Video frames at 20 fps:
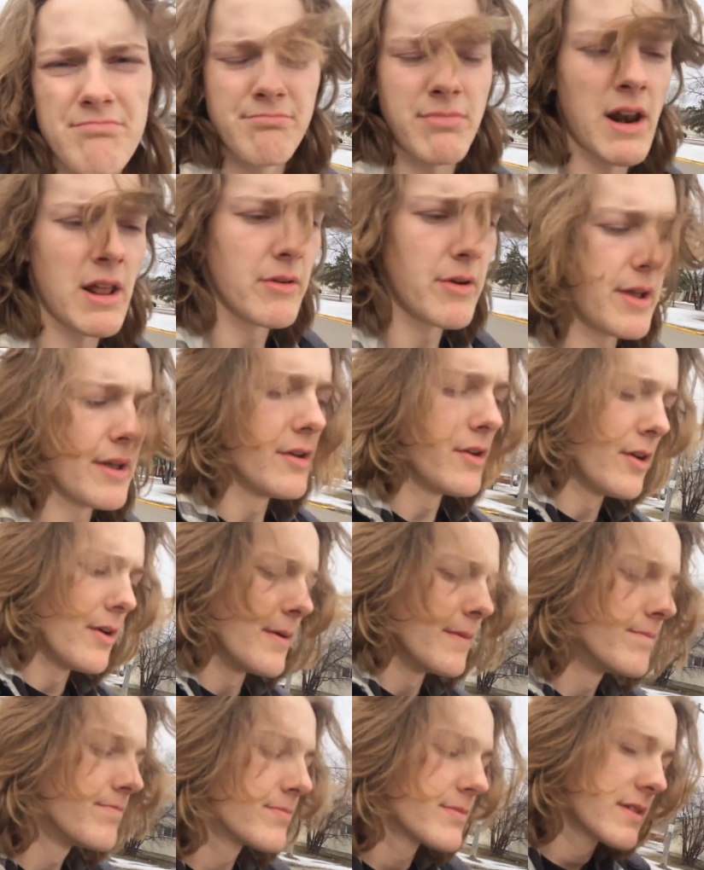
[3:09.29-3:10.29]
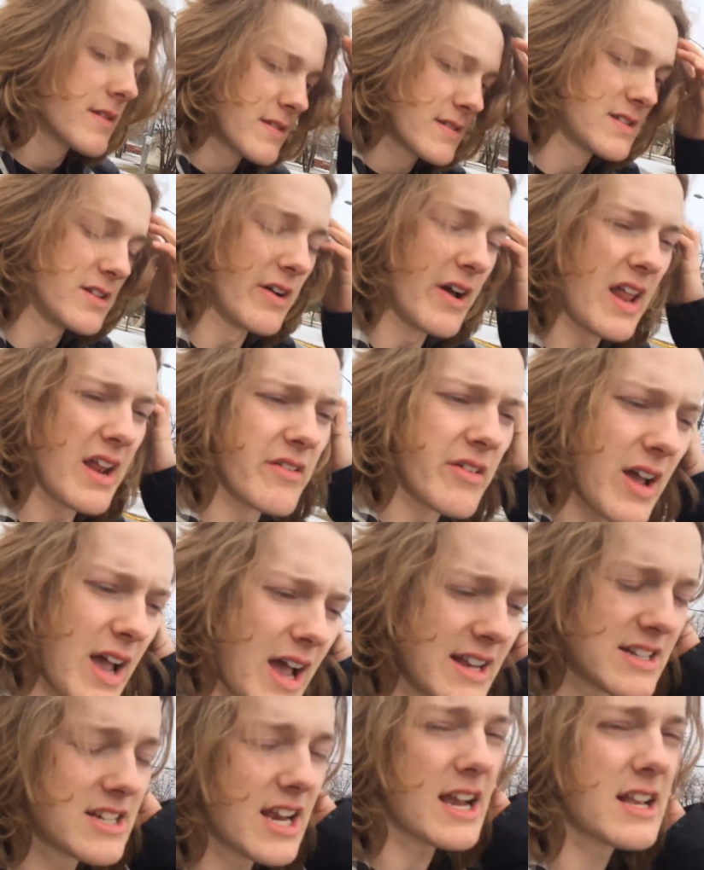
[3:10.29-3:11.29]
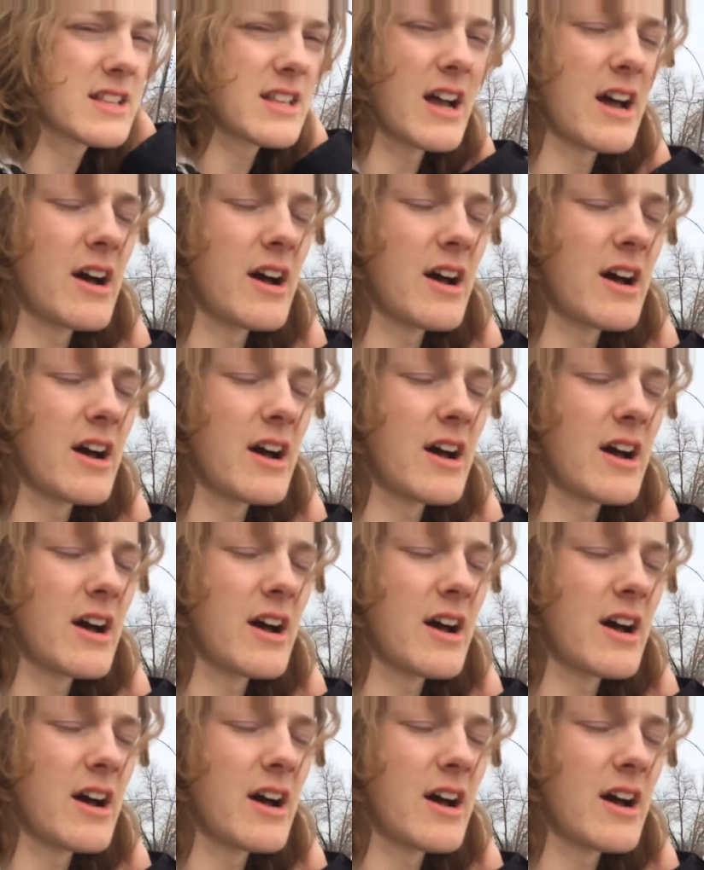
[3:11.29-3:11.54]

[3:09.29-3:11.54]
But anyway, I checked